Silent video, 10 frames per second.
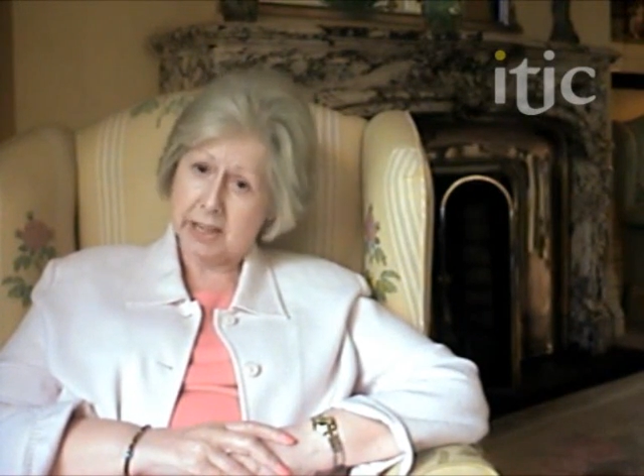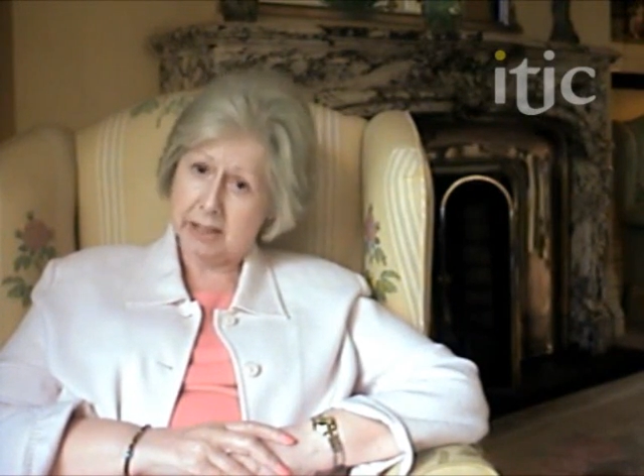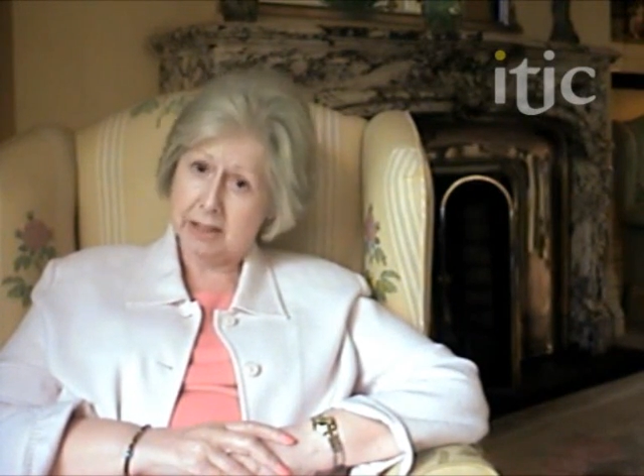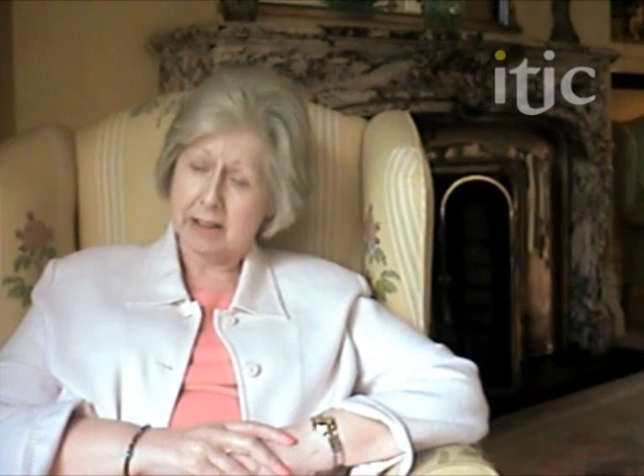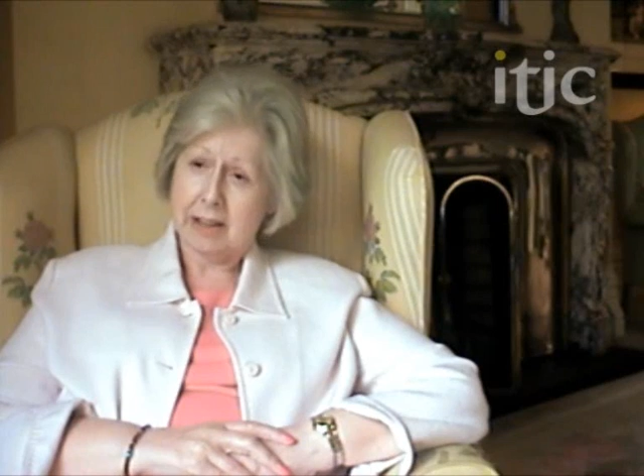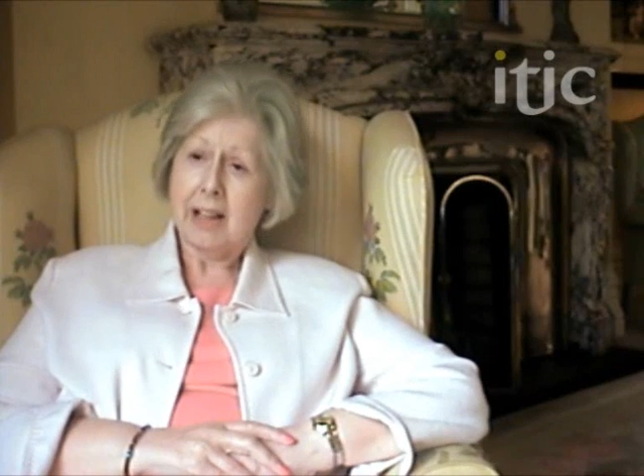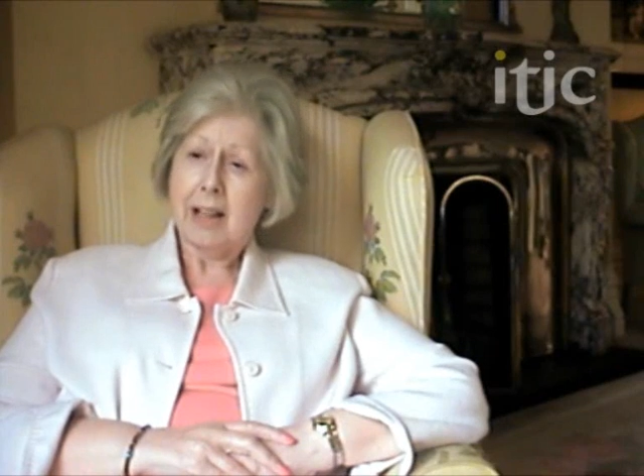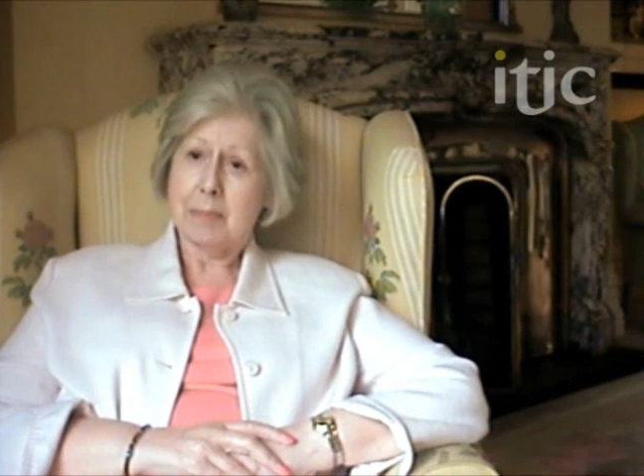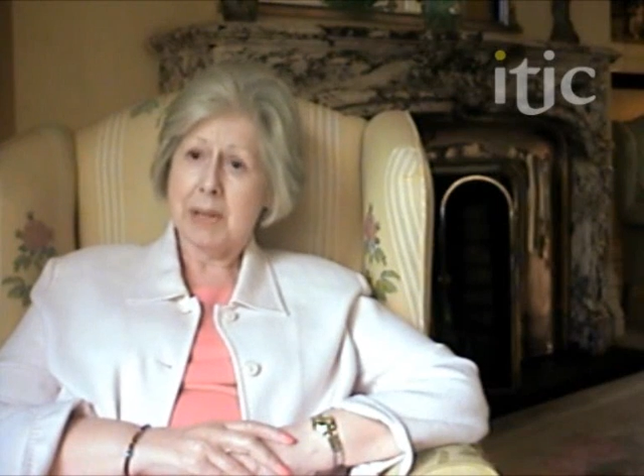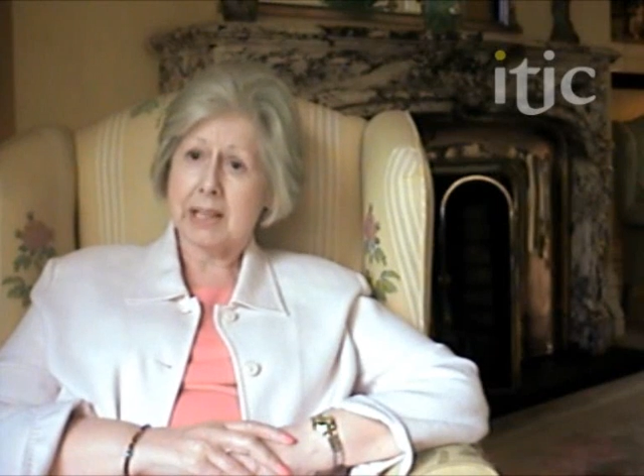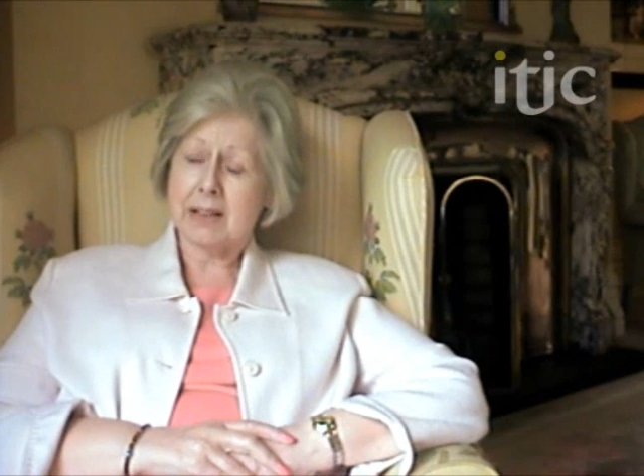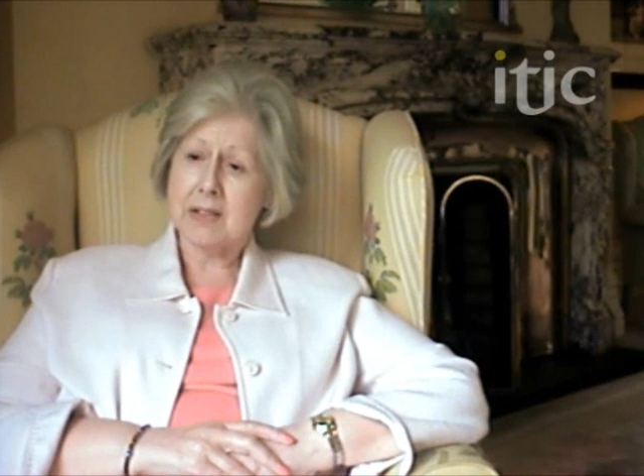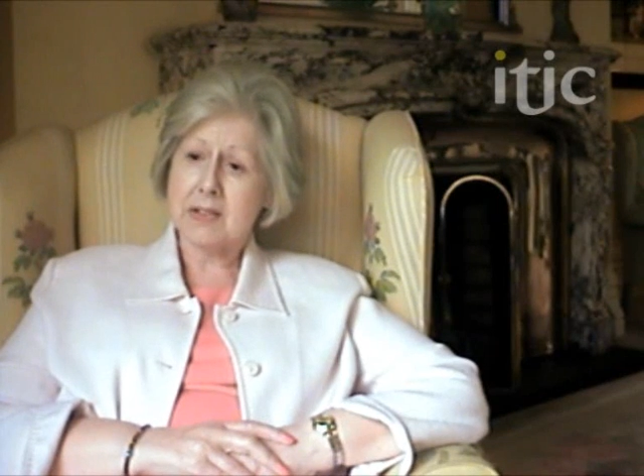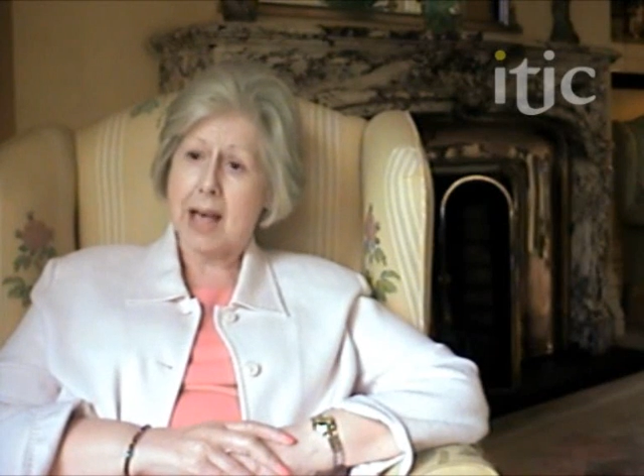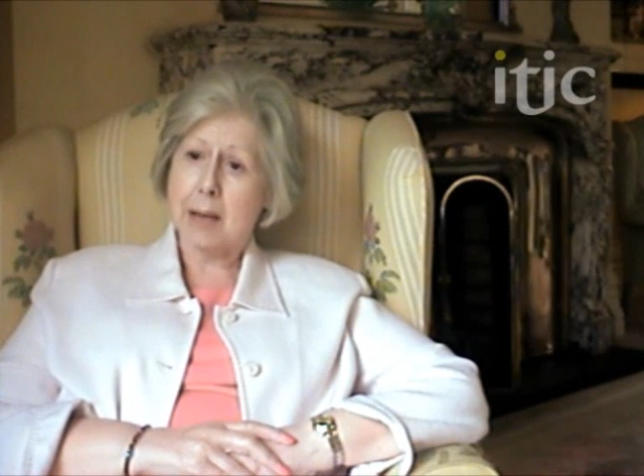in making
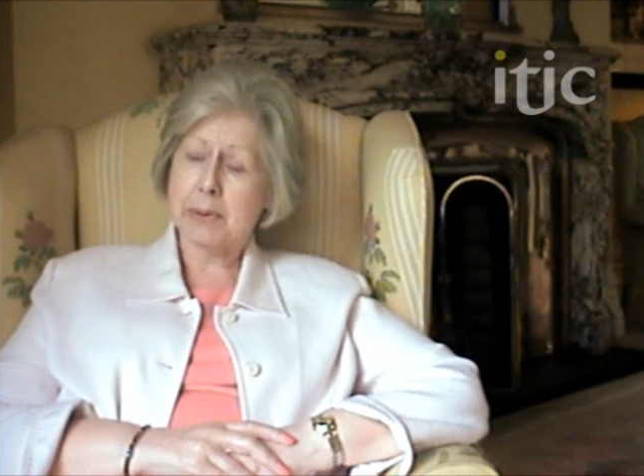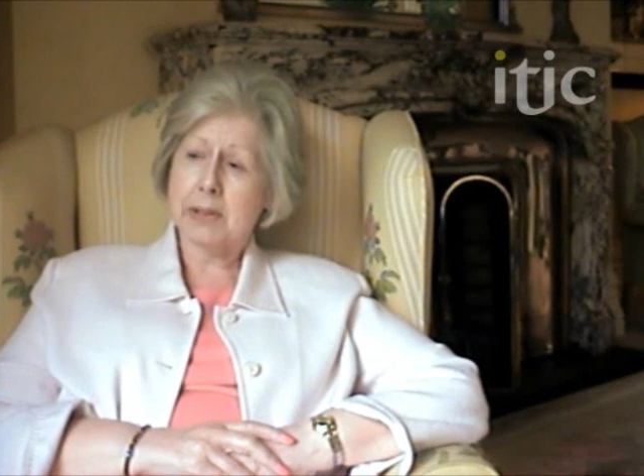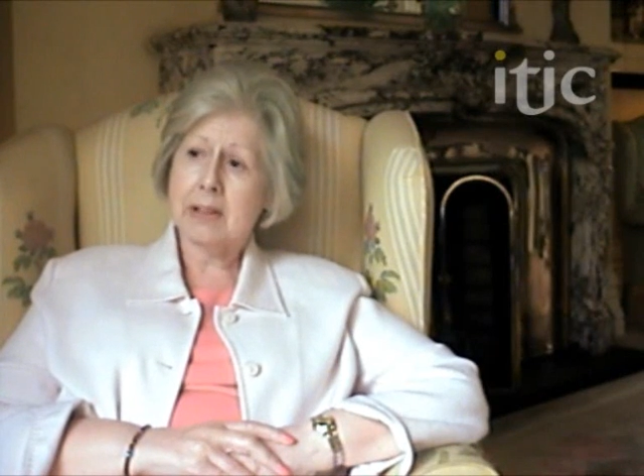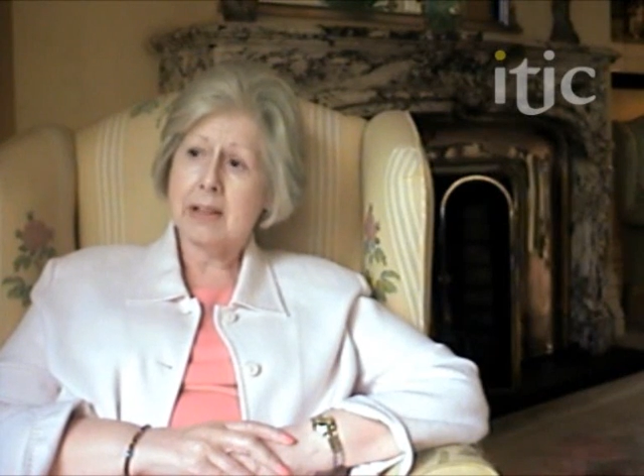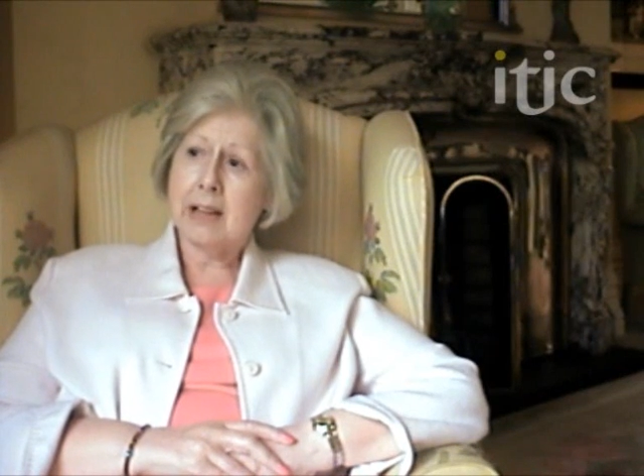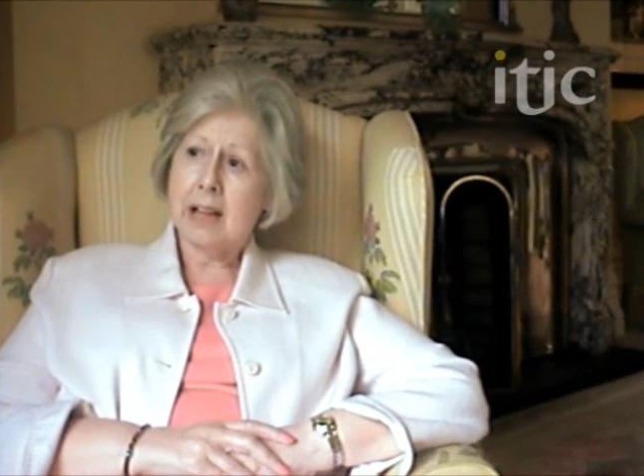this happen.